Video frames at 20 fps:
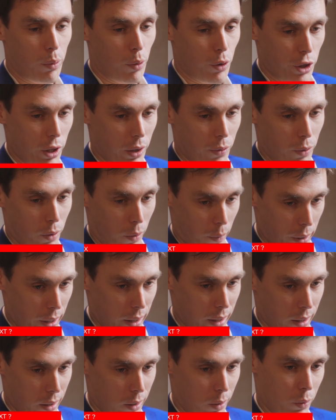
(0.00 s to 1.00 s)
project for
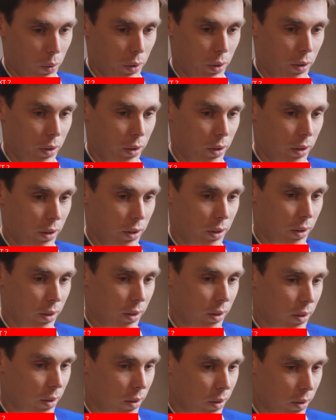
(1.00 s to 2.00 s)
me now is
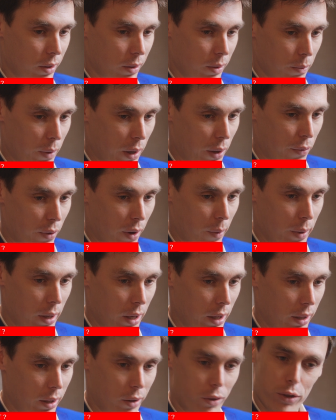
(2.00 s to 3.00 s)
my family,